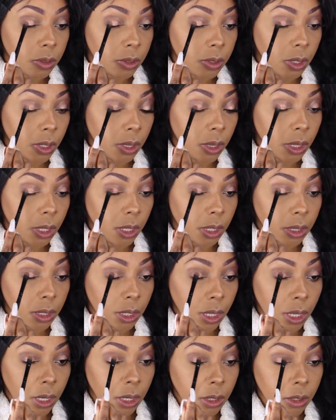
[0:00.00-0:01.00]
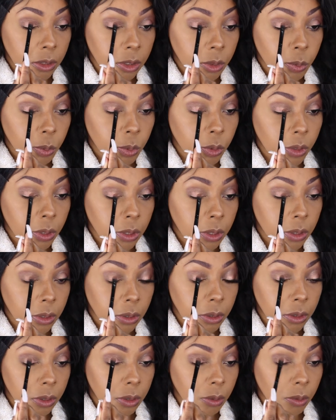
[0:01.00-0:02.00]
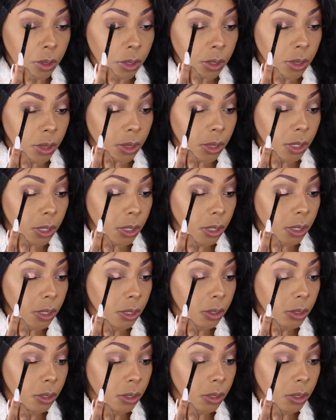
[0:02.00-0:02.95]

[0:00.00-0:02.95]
I think that looks pretty good right there.